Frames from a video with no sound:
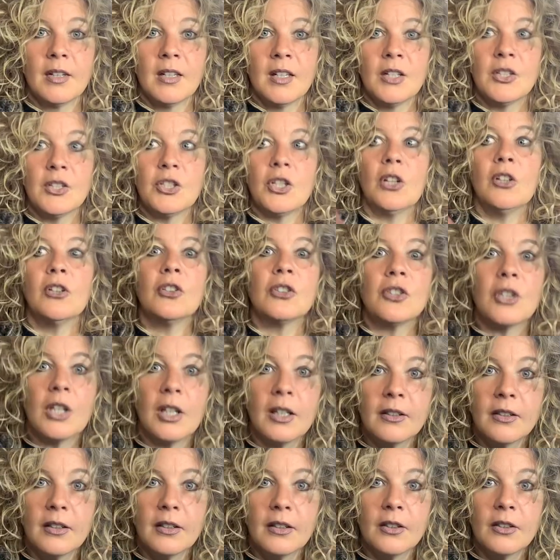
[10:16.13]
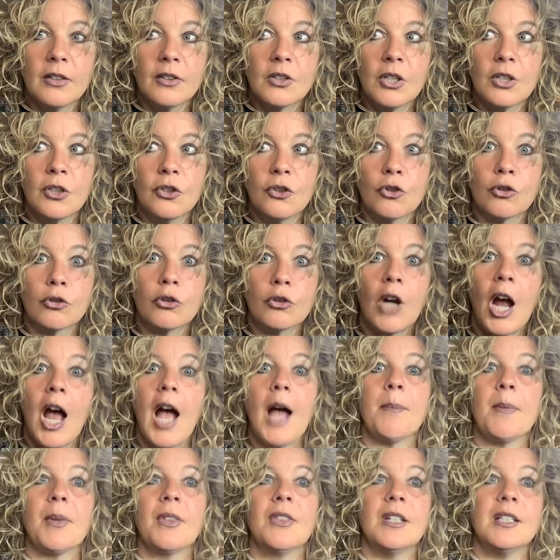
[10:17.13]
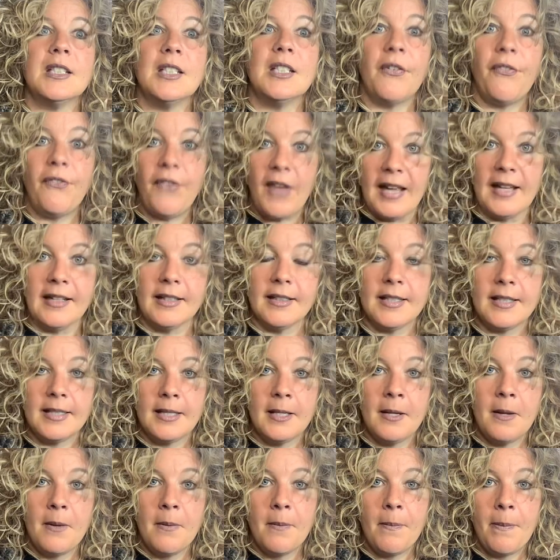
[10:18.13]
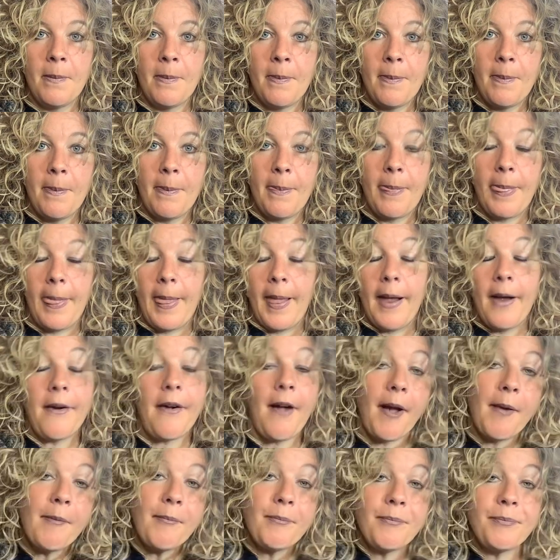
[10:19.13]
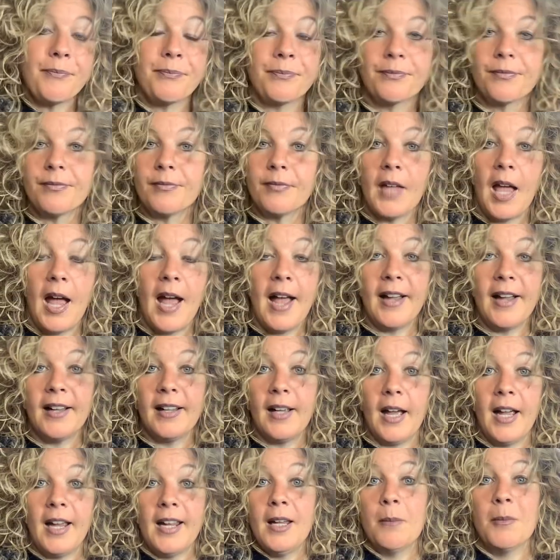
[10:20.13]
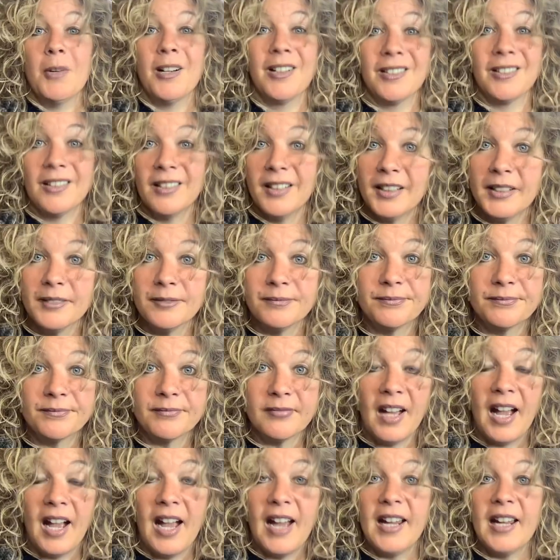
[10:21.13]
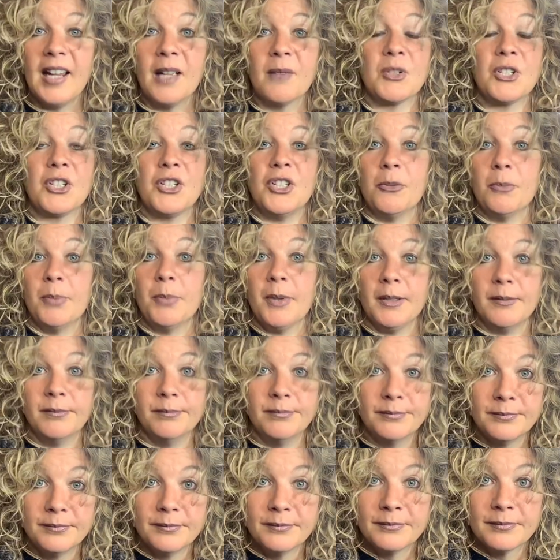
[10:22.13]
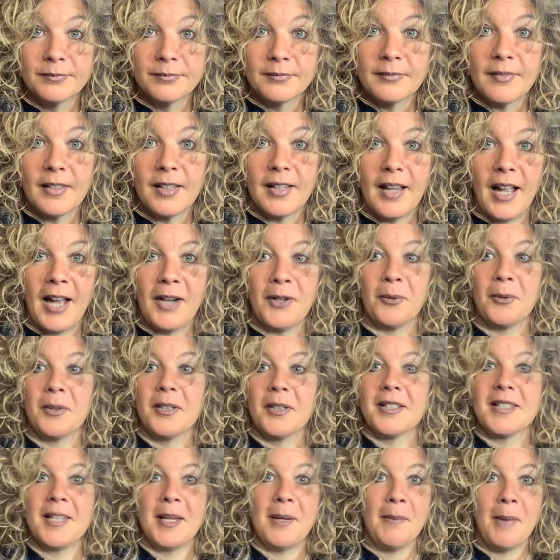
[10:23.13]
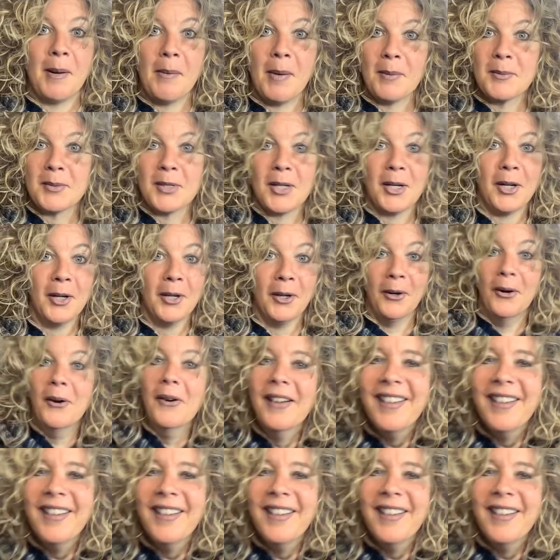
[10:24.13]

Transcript: to drop the defense. Okay, I am ugly. I am stupid. I don't want to say my mom's a hoe.